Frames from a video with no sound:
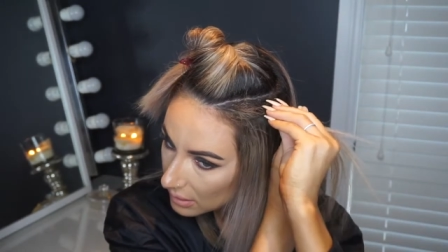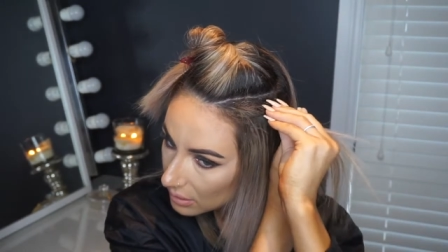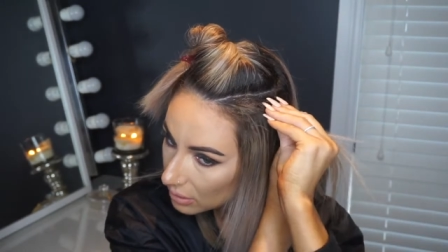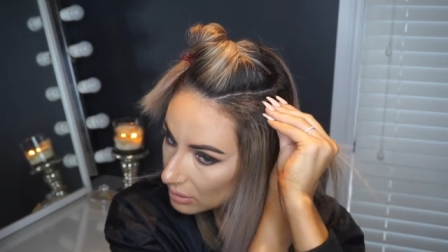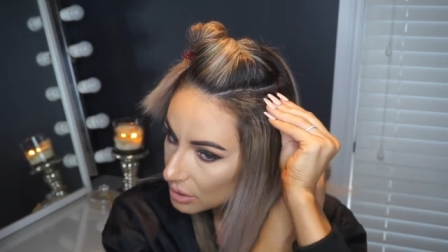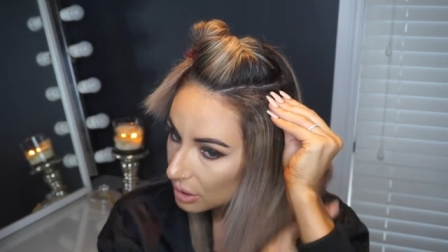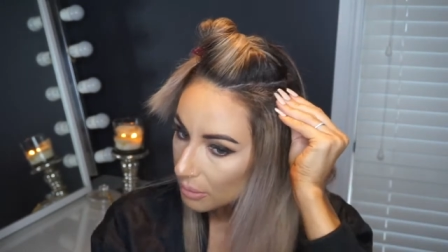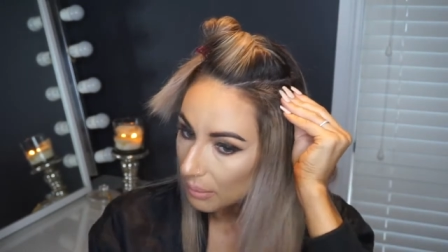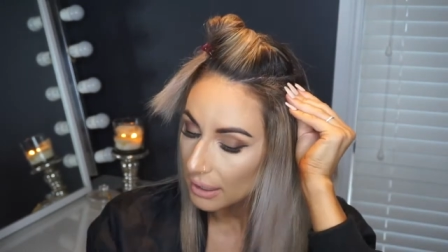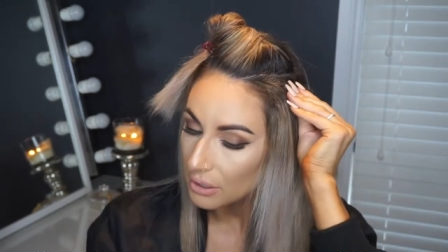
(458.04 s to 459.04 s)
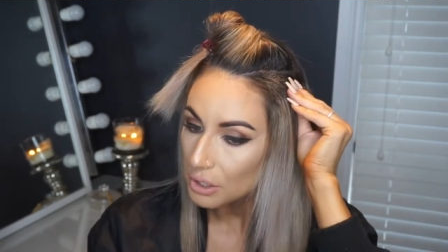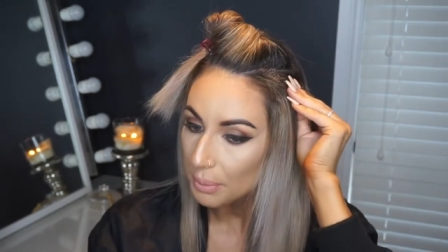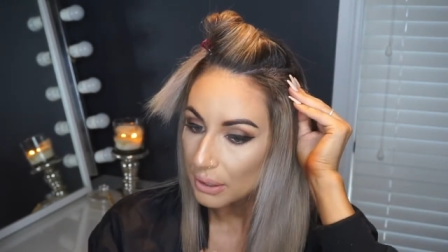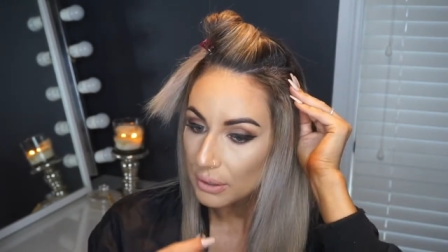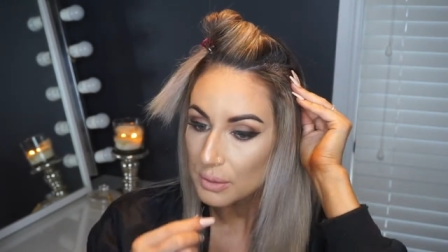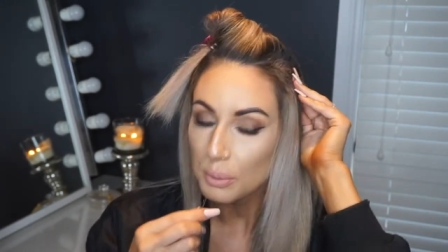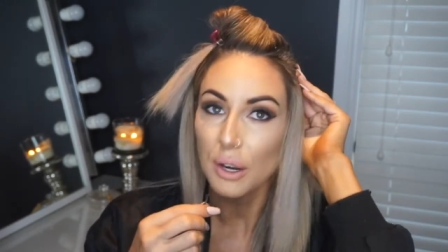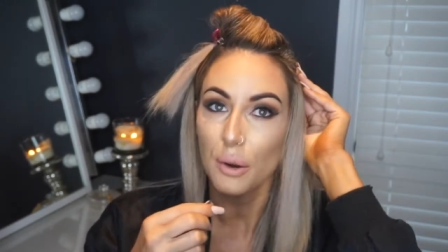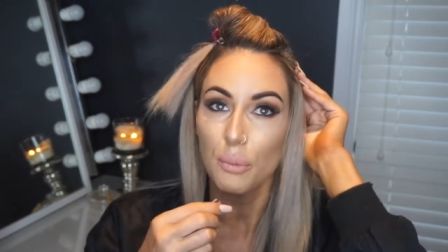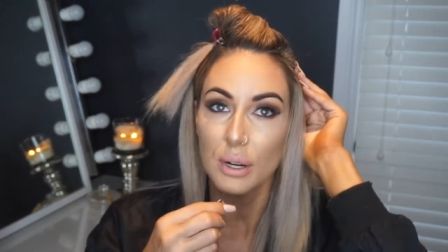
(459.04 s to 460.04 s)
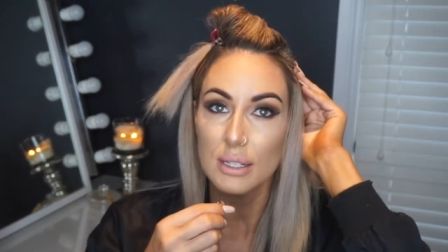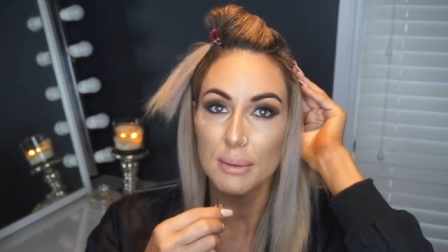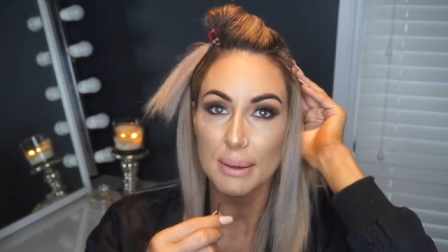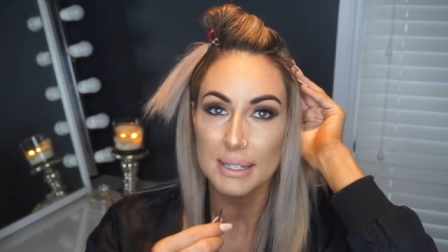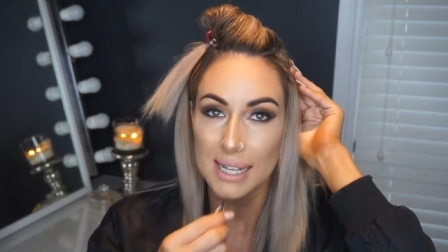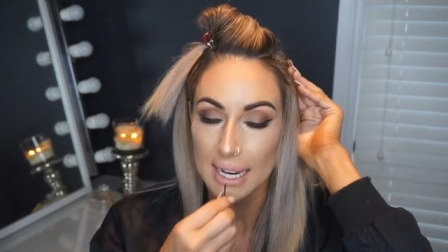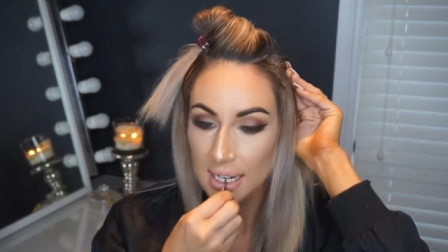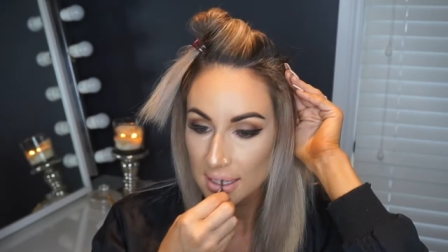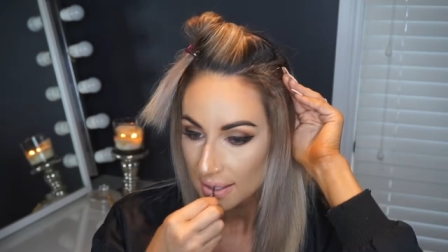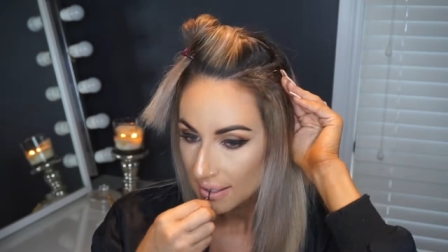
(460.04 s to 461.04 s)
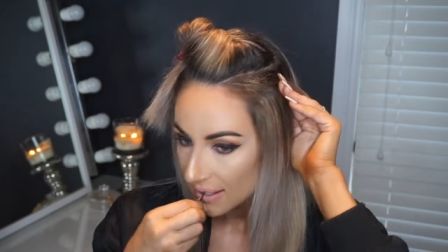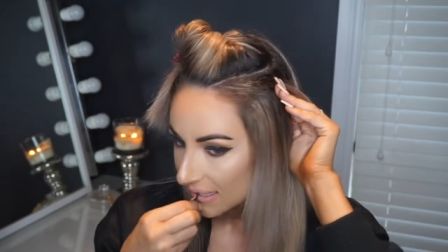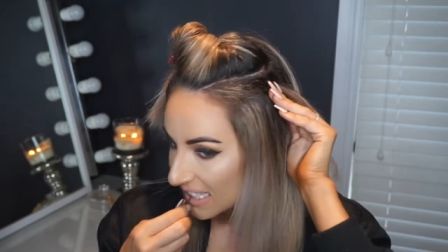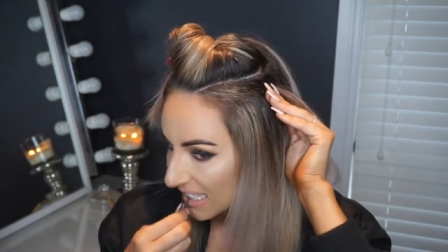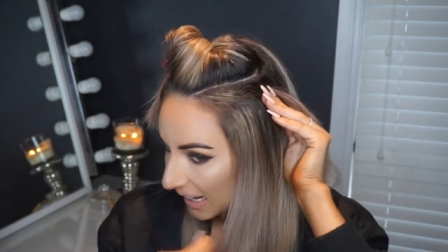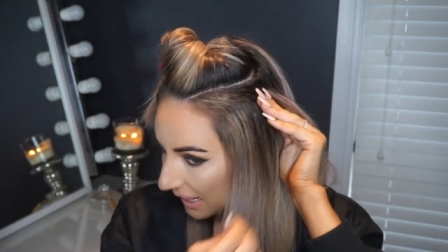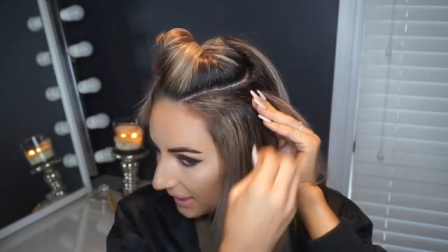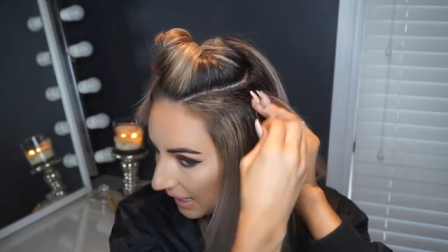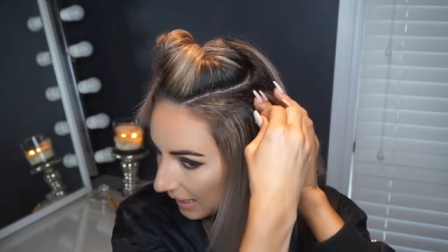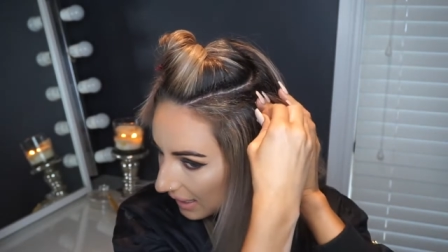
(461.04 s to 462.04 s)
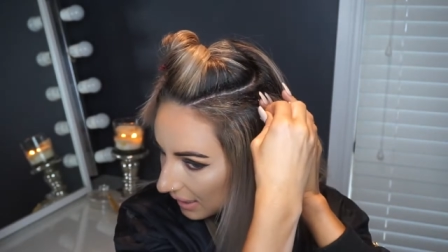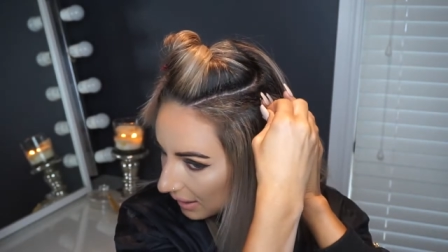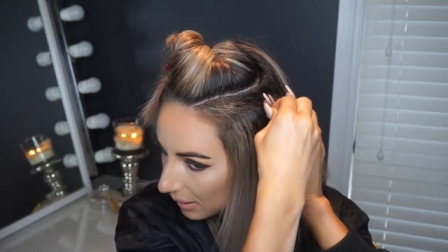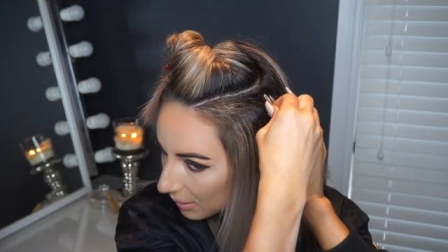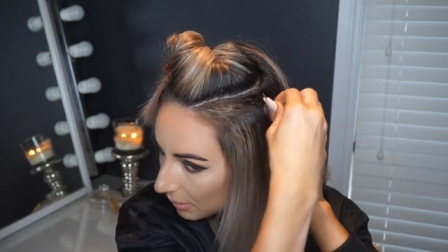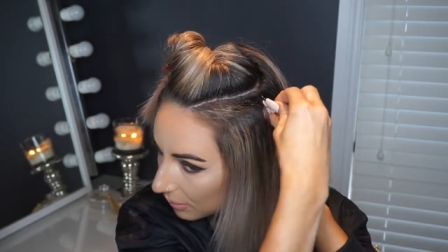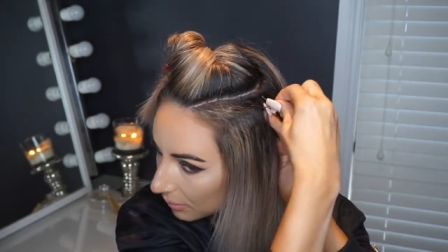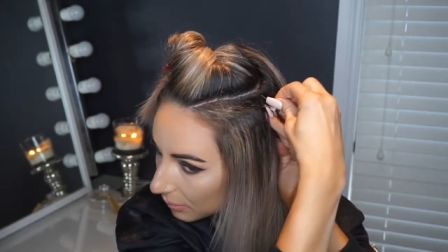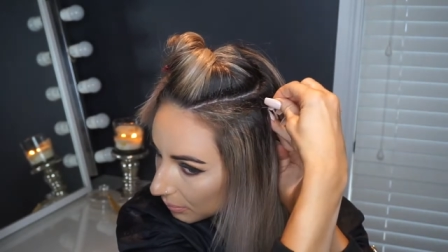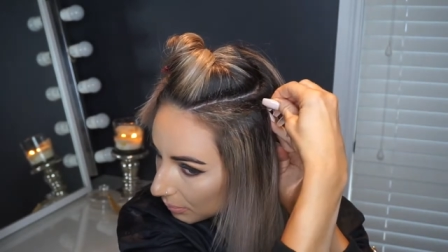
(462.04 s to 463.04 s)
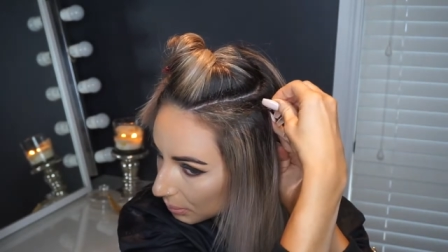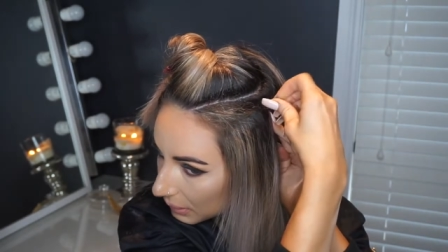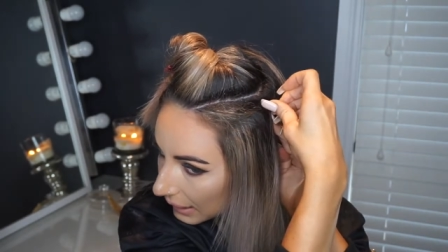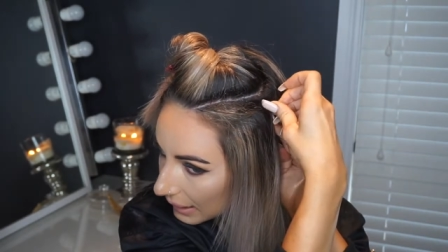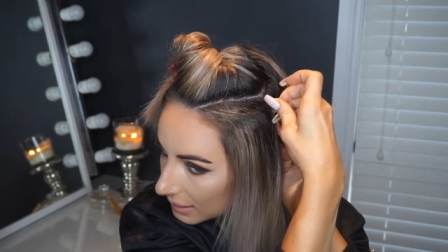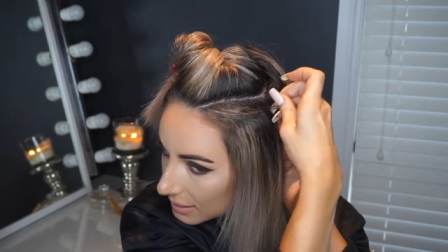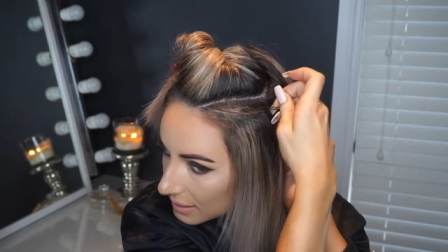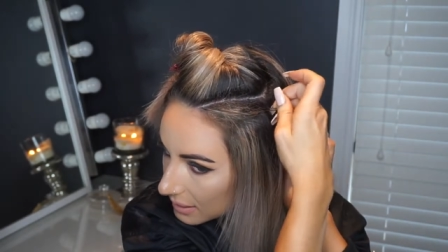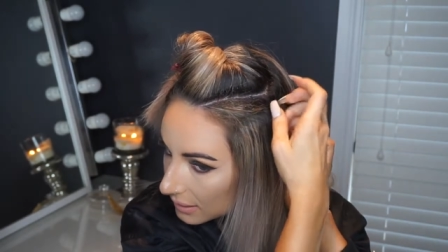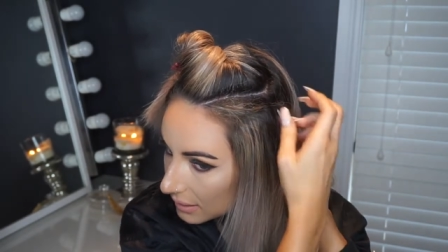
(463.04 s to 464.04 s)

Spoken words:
not too much because we don't want it to be seen, and then place